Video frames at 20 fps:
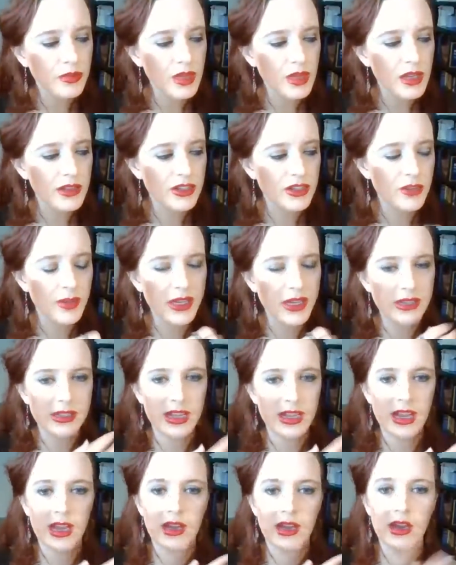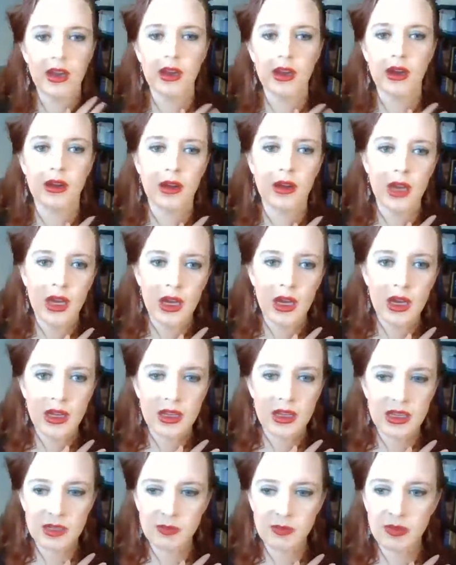So Belle's like, oh,
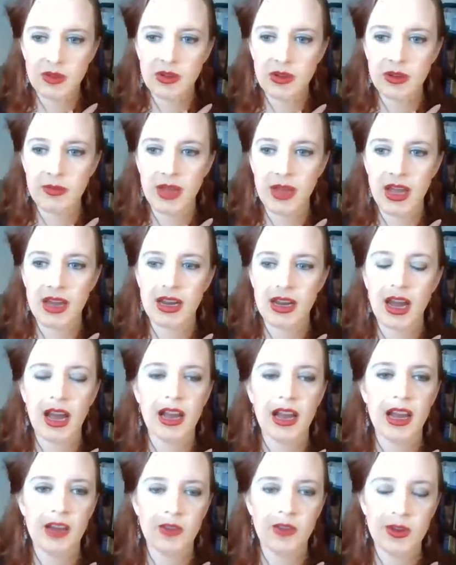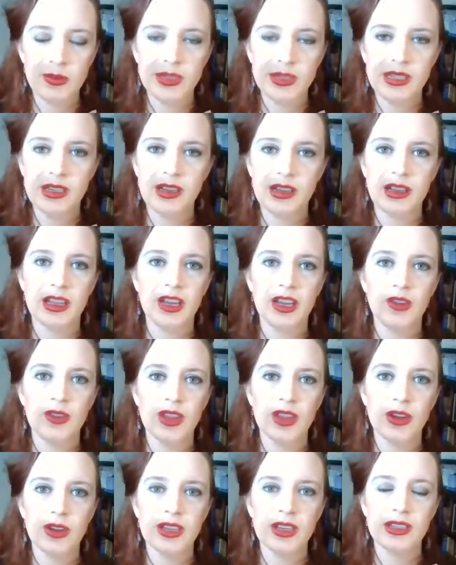this poor man, I love him still, even
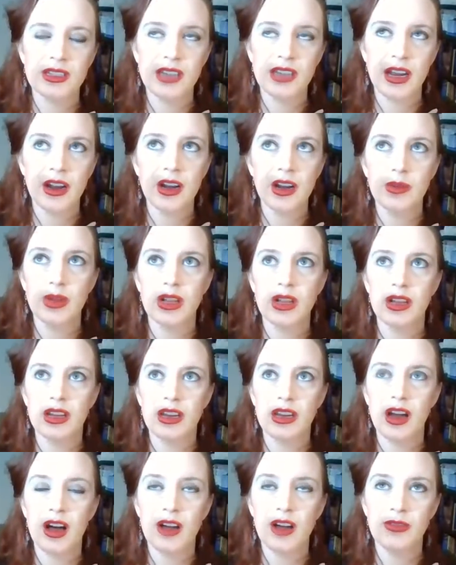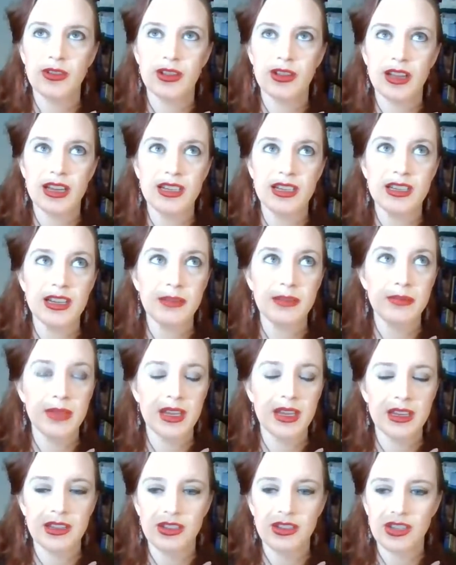though he's terrible and awful and
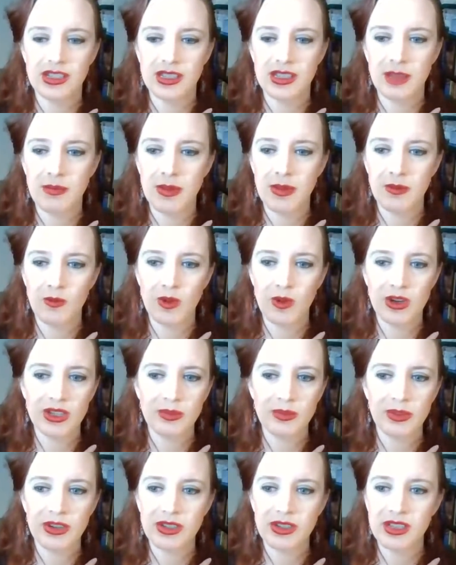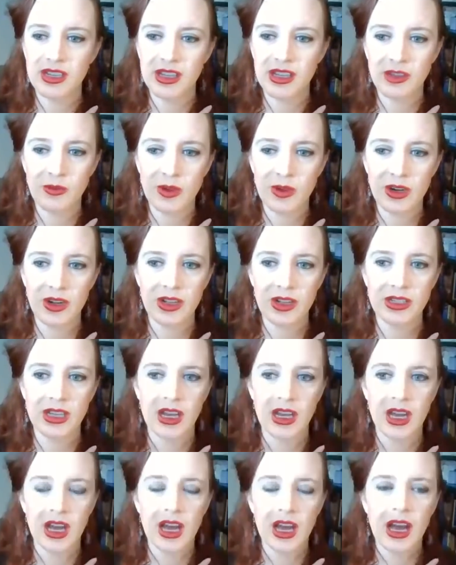dumpy and is just the worst person in the world.
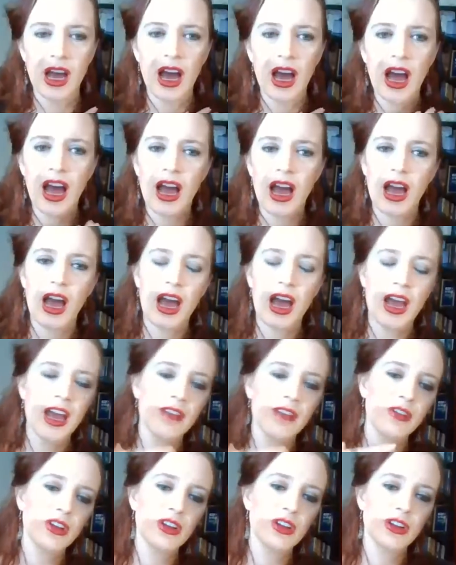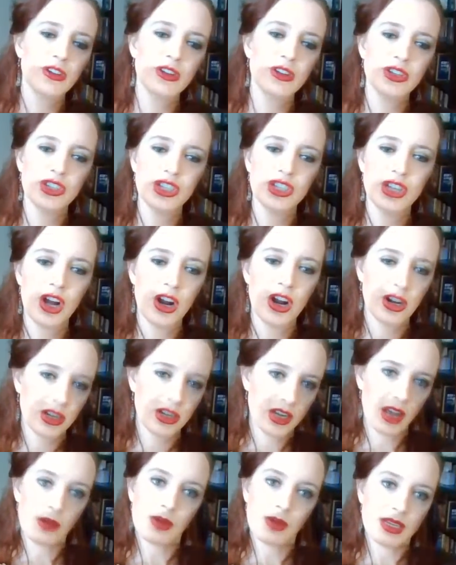I have a good Christian heart
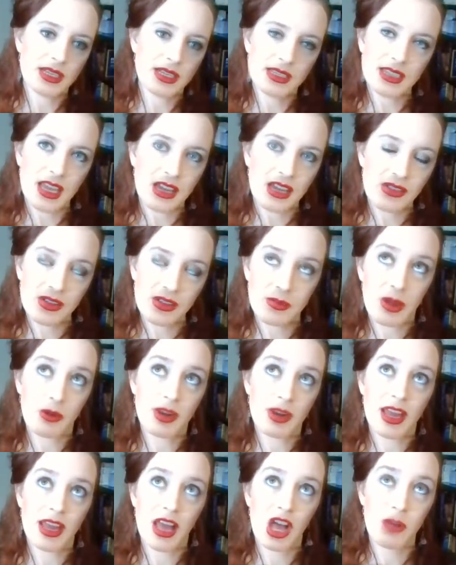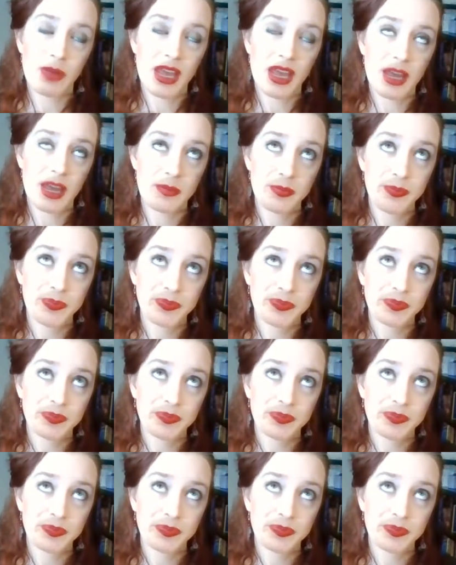and I want to save him. I want to help him.